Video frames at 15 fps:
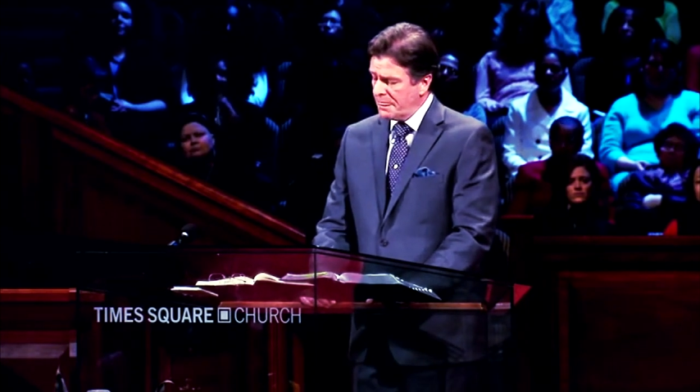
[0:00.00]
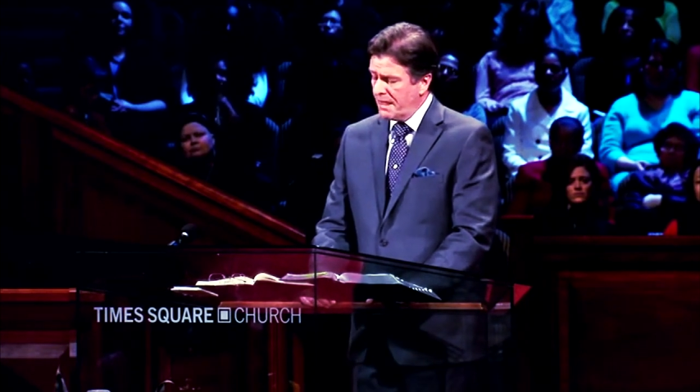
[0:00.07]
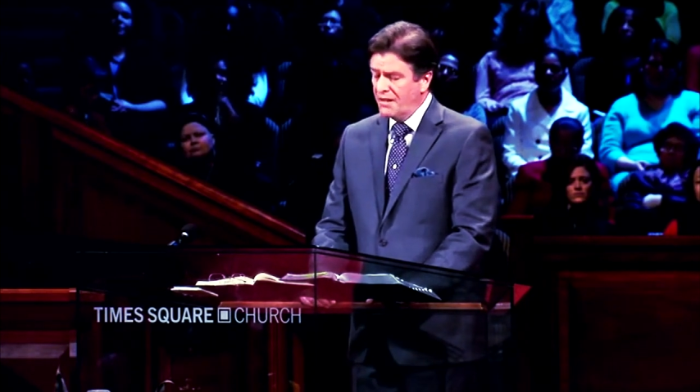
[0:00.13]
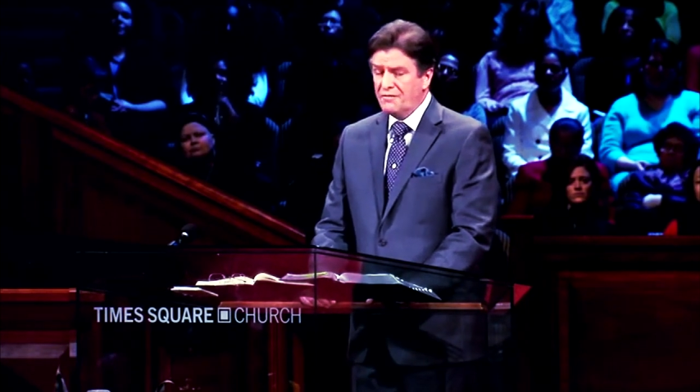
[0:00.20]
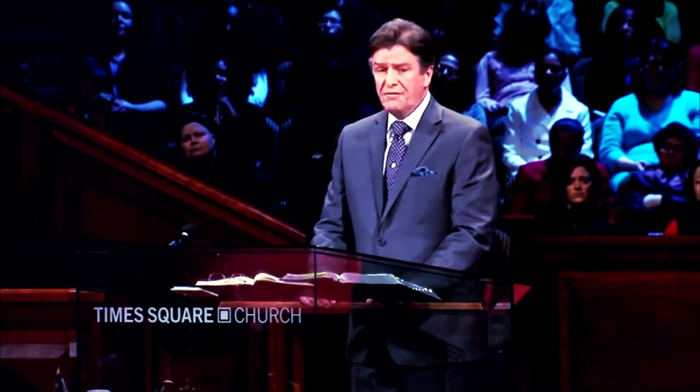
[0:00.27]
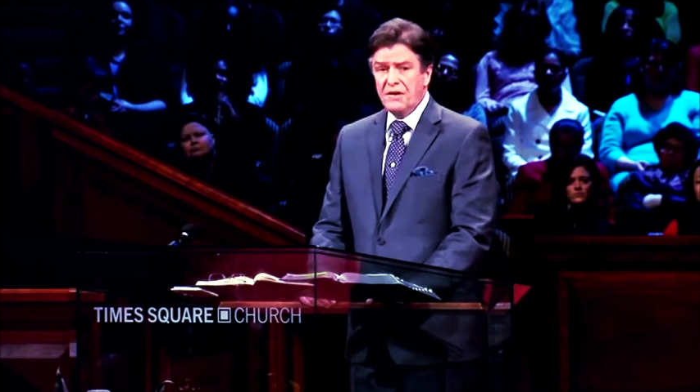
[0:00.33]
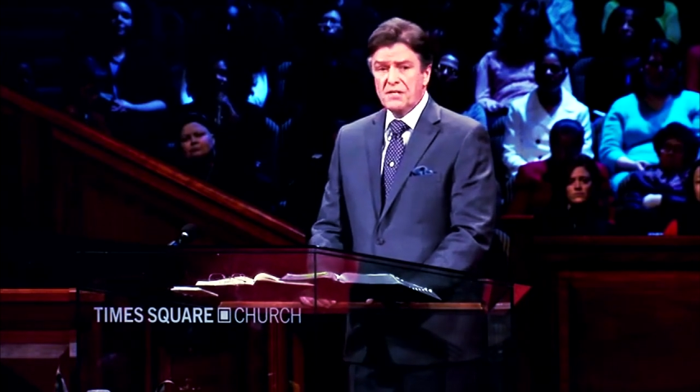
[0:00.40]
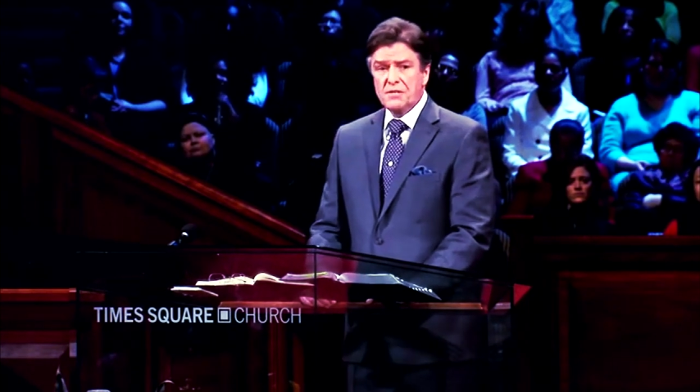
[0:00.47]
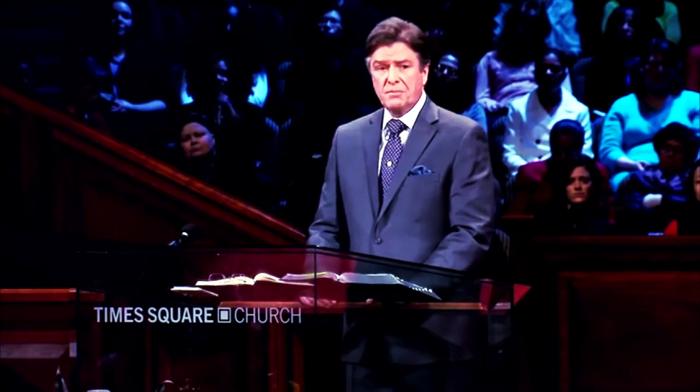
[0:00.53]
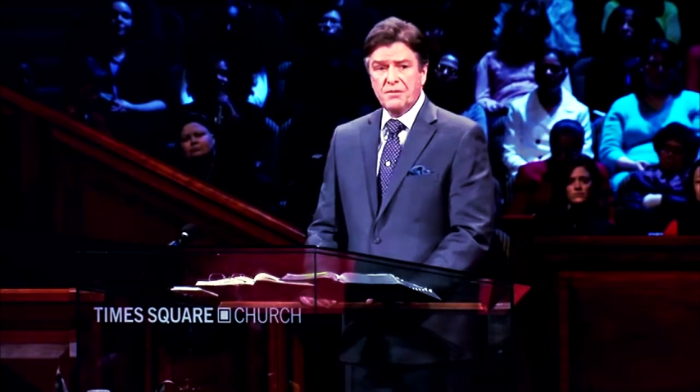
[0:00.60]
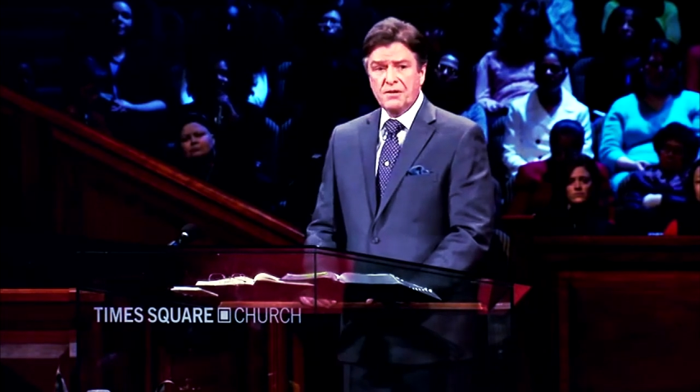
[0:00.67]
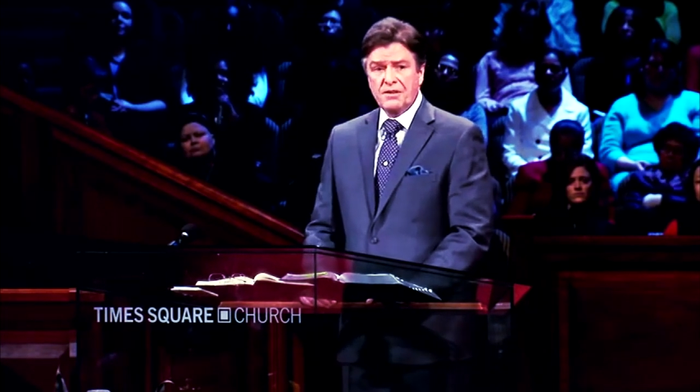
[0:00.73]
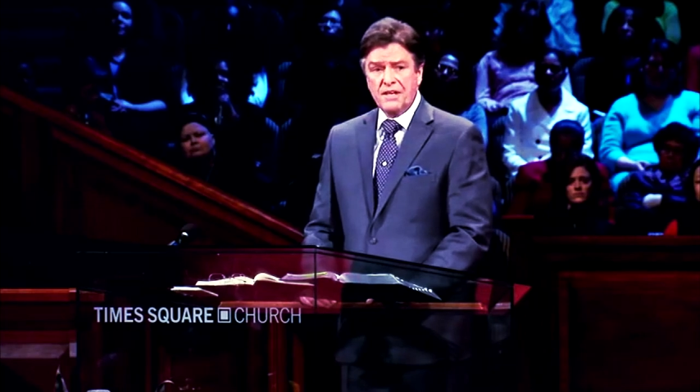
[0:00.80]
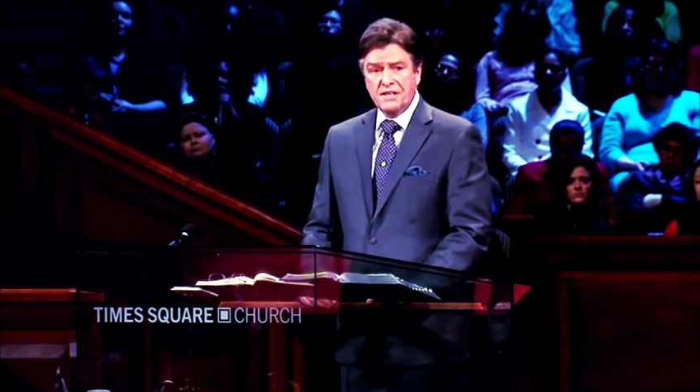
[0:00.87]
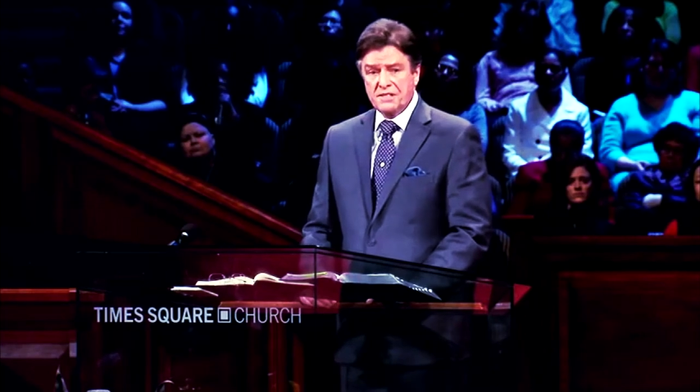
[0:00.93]

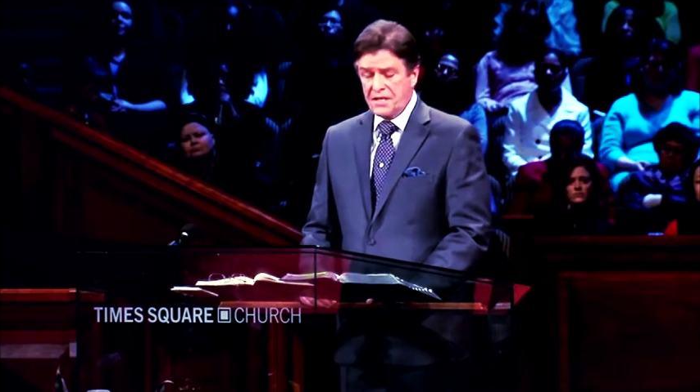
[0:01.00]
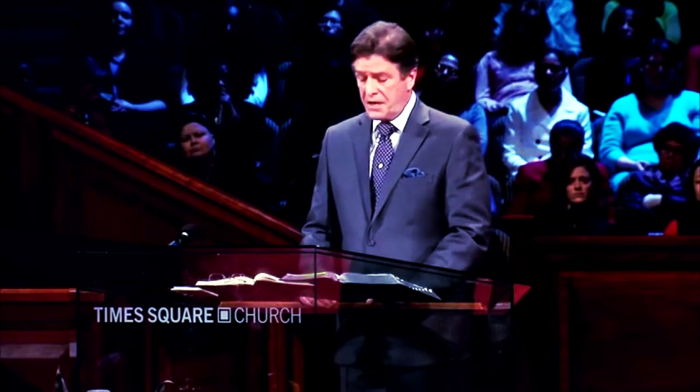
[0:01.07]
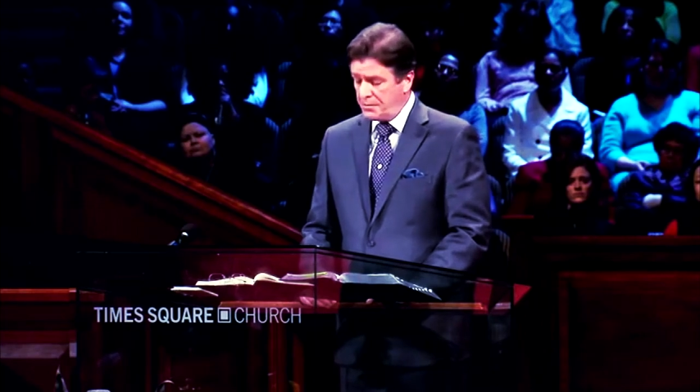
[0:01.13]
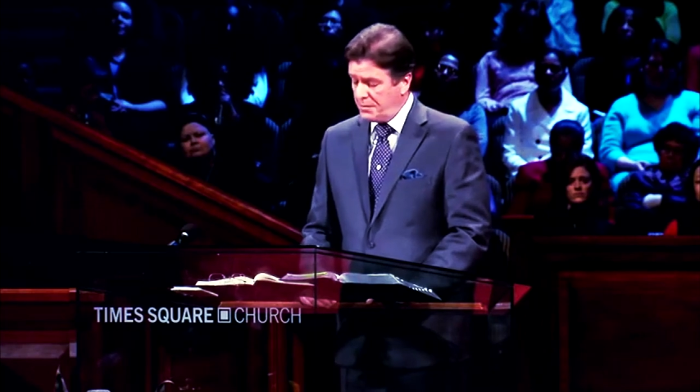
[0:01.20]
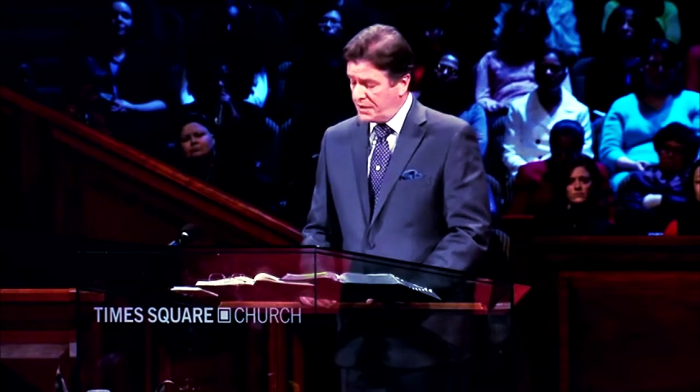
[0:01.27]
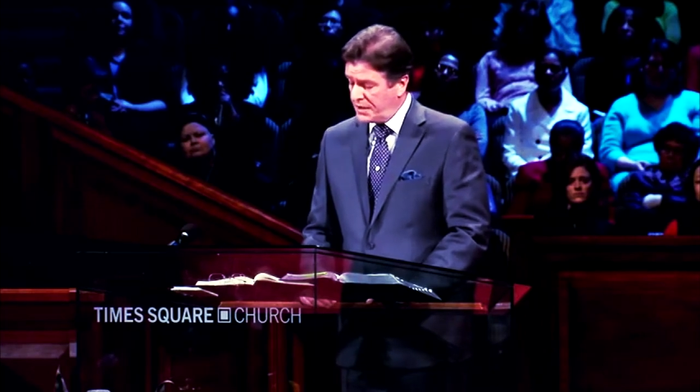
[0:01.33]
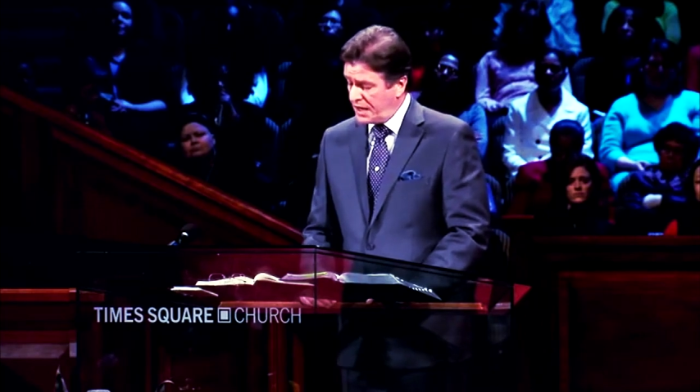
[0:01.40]
invisible things that have been